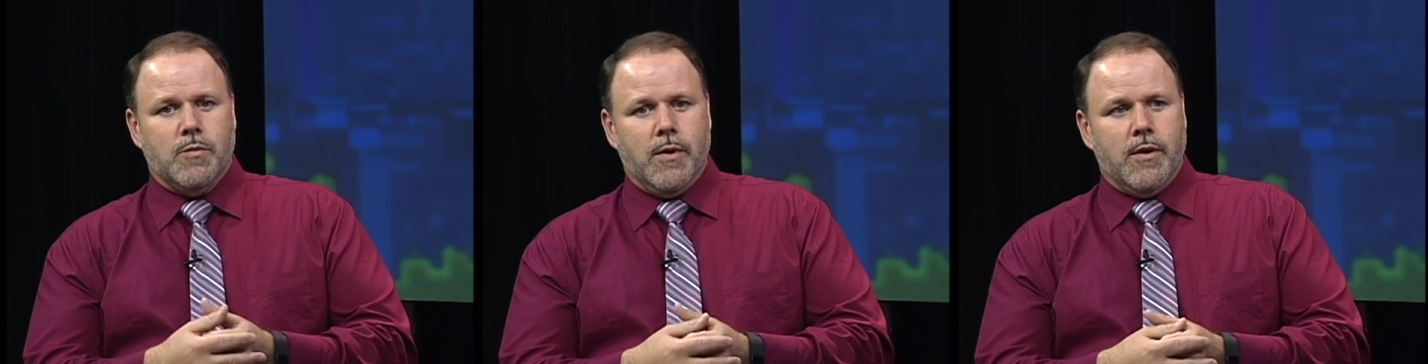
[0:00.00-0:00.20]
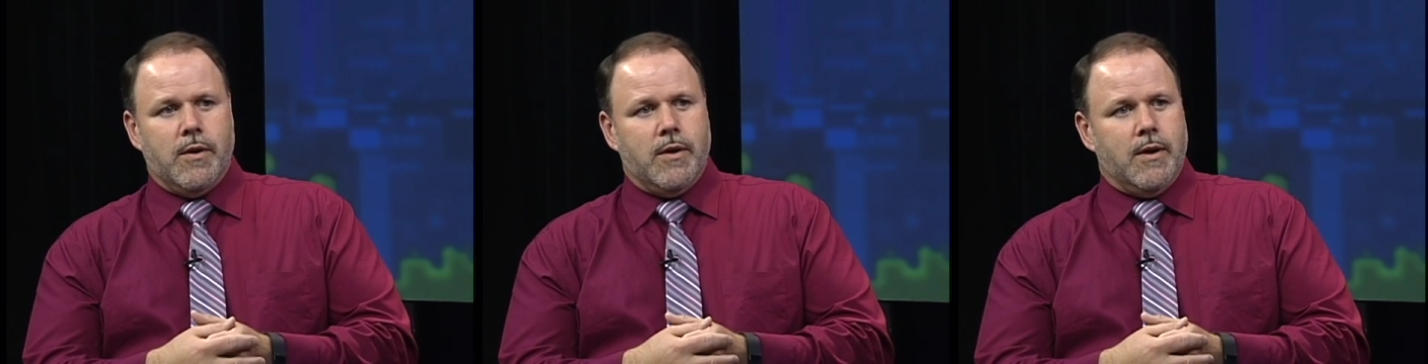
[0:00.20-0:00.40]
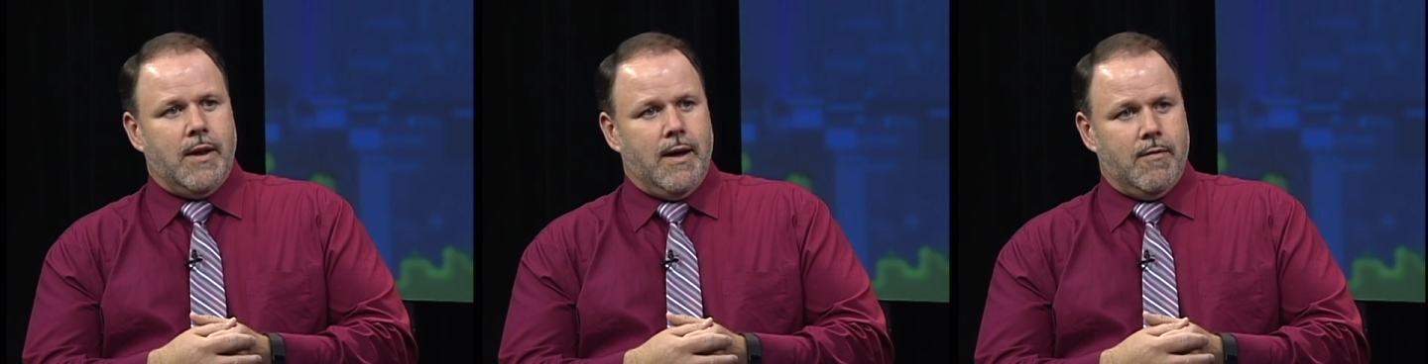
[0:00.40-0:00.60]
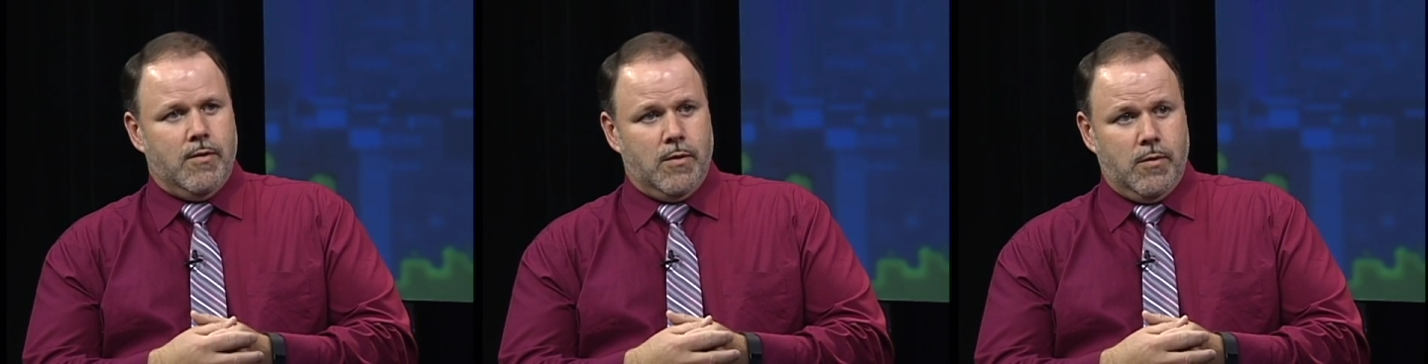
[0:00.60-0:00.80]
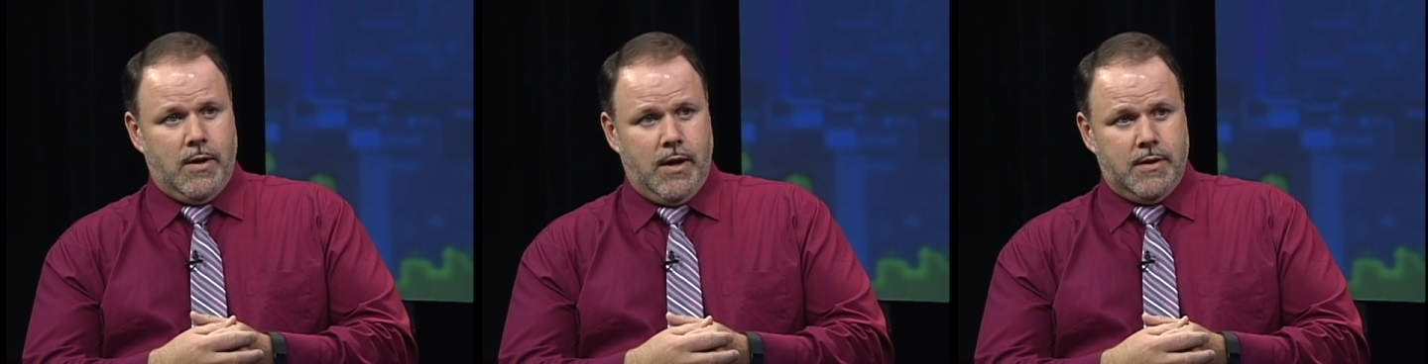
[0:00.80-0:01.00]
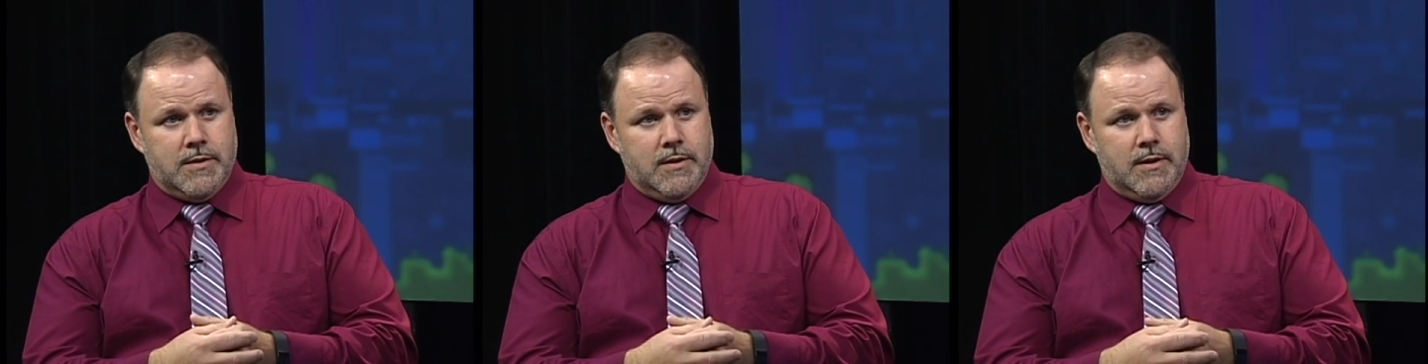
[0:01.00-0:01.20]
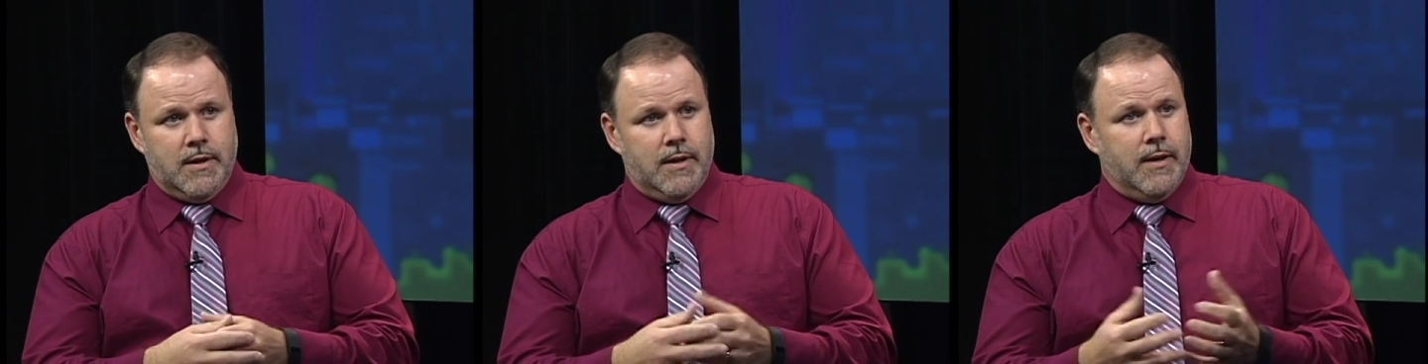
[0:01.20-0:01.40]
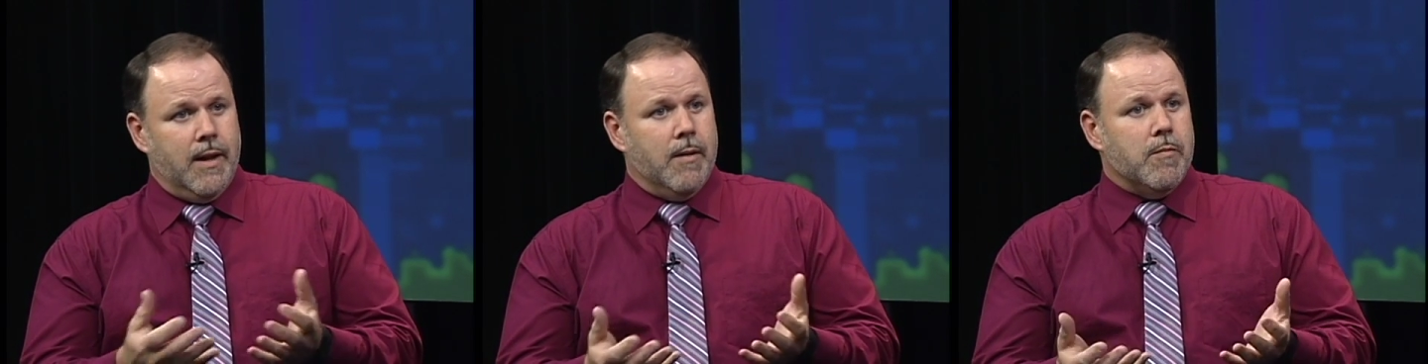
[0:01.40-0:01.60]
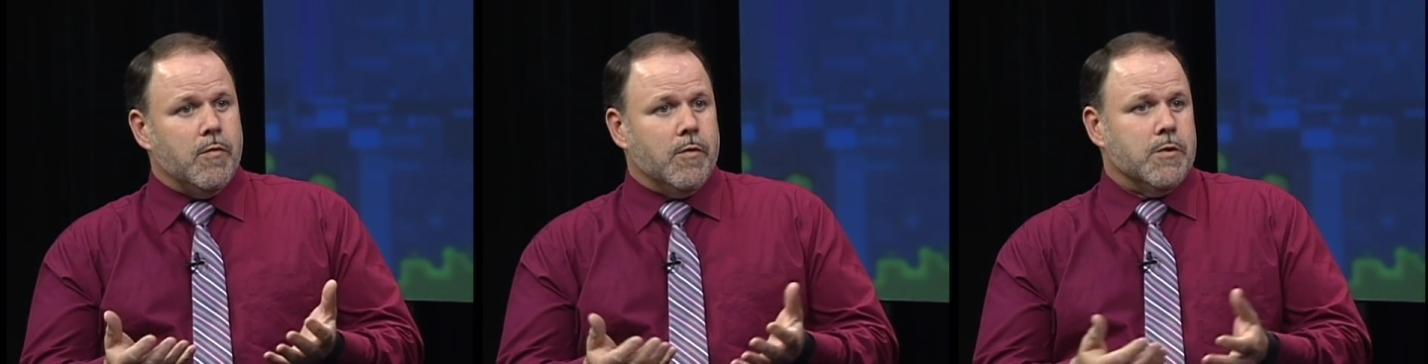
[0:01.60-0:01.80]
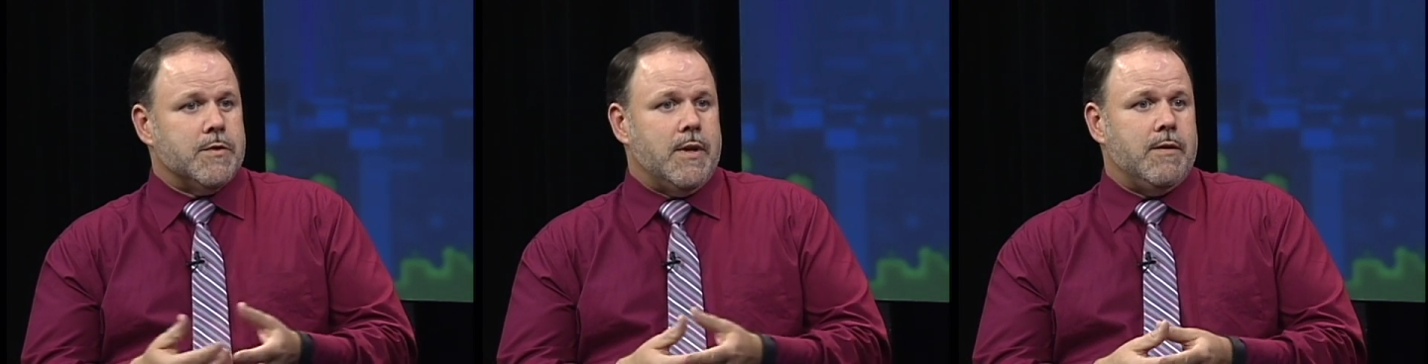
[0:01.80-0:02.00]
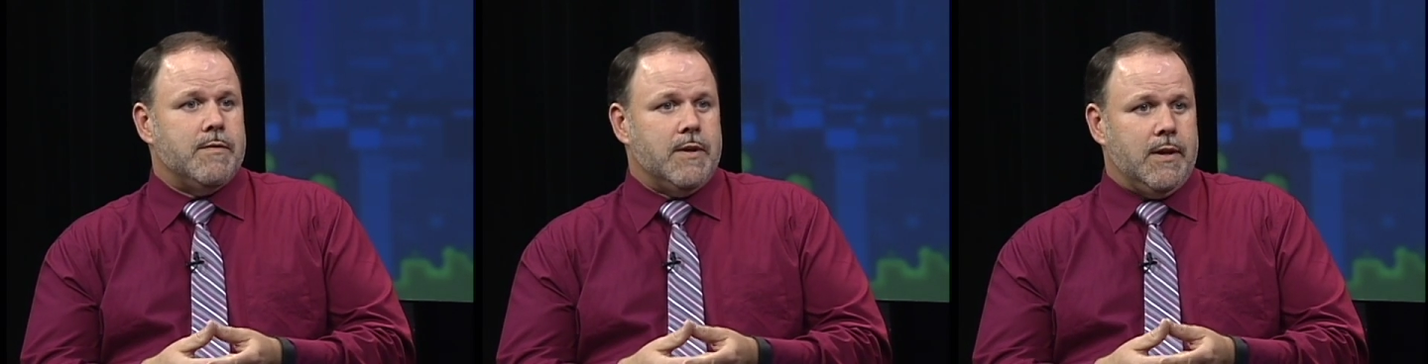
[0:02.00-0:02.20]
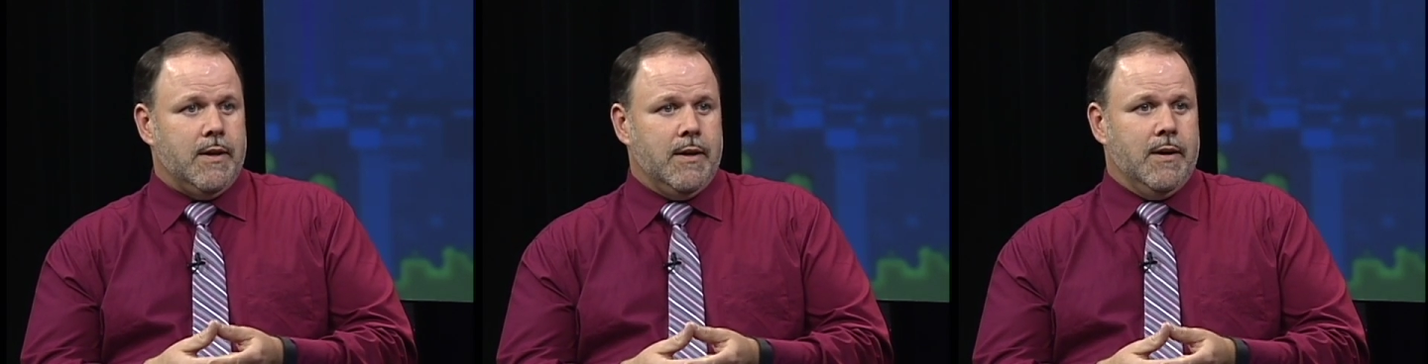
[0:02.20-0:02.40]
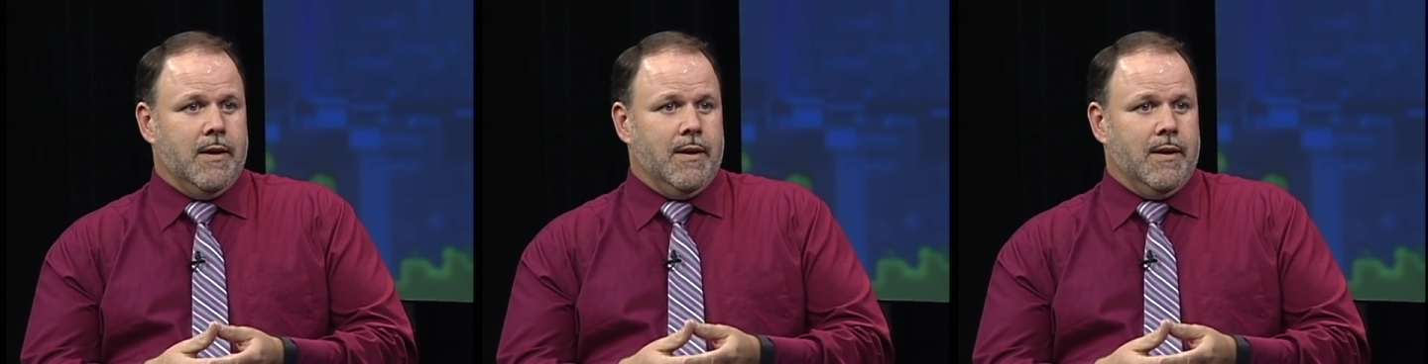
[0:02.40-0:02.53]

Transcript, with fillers: where you could have a location condemned for safety.